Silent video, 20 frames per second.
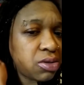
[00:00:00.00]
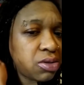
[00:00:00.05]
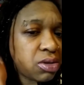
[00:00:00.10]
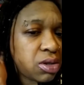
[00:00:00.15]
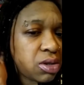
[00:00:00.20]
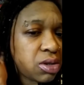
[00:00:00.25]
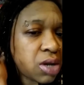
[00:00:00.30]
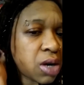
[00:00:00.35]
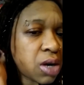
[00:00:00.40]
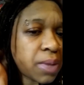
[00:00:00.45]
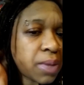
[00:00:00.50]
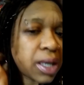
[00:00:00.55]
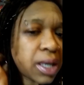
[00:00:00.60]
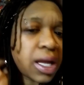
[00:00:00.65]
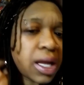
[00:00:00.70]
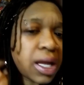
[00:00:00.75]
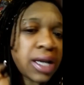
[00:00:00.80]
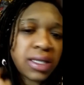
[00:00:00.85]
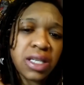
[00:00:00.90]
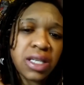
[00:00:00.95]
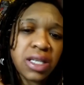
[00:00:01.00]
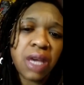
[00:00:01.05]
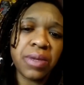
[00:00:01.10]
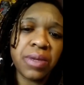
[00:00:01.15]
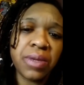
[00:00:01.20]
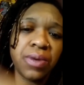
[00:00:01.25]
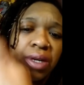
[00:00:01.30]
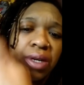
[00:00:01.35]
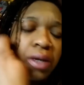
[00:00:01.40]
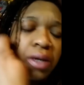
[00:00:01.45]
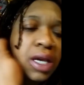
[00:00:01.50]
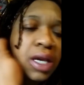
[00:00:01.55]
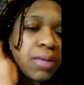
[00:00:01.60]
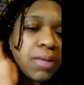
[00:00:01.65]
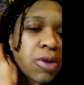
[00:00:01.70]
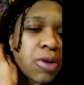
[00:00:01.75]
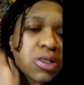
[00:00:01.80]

You know, my clients tell me when to, and